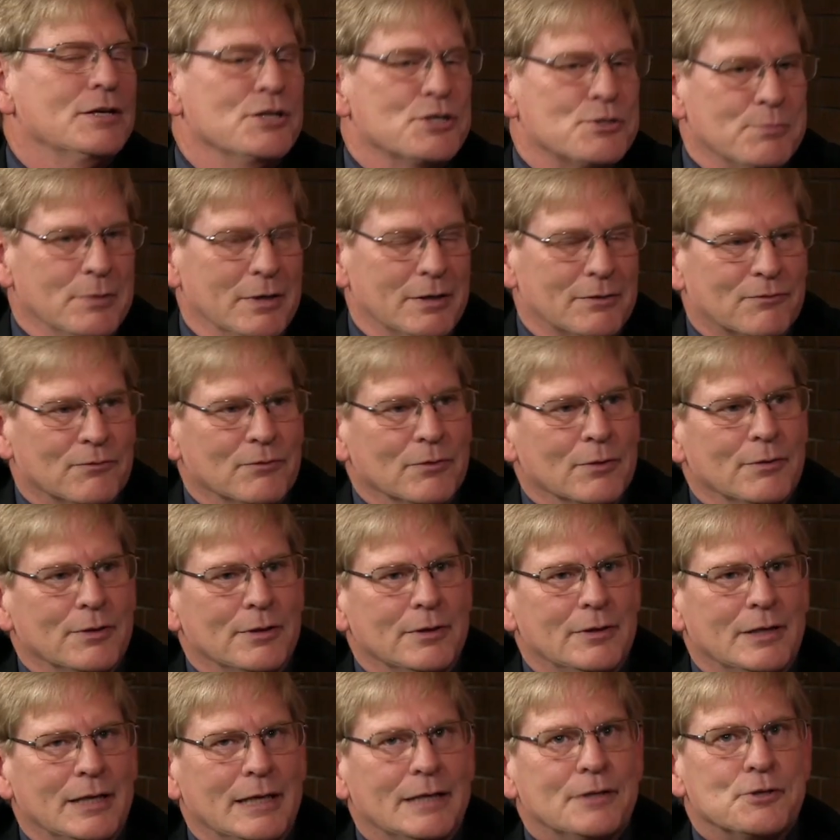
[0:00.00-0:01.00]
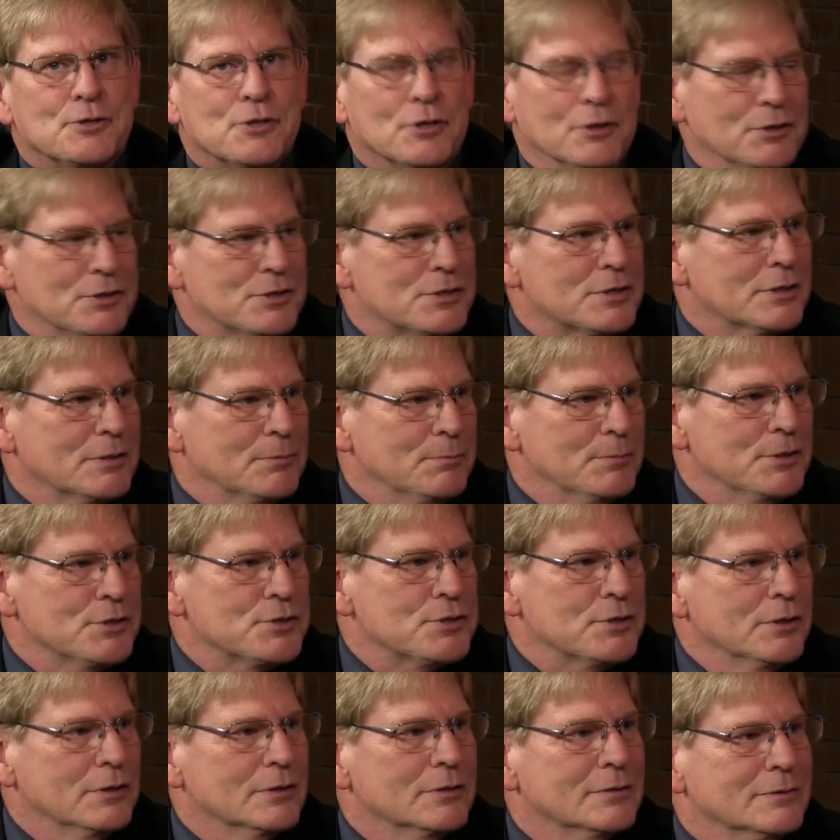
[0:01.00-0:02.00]
Schmidt for the insurance
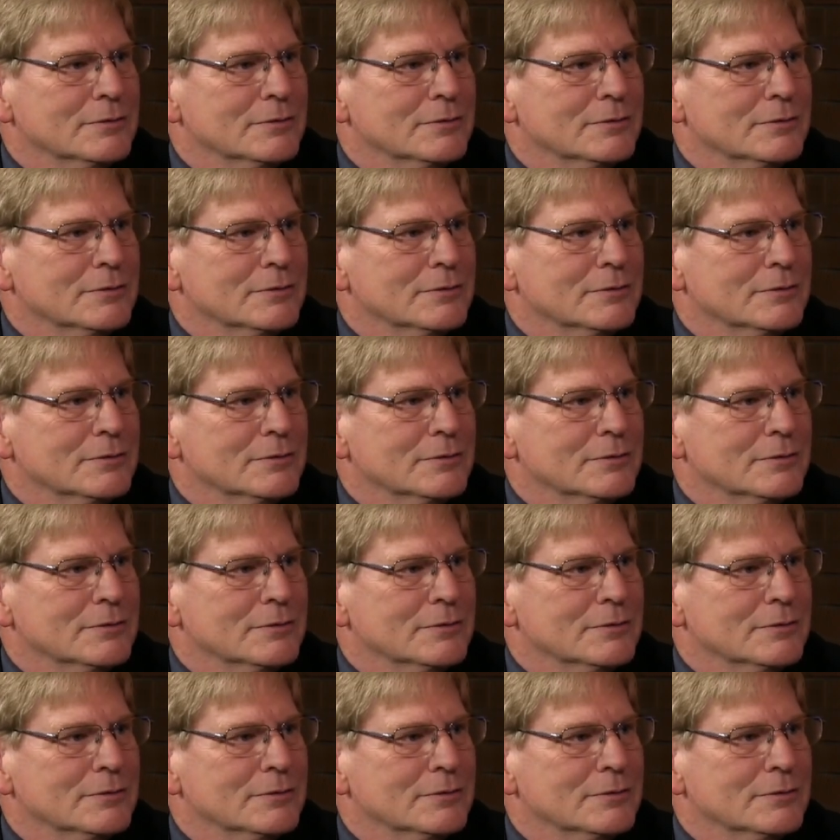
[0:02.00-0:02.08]
commissioner.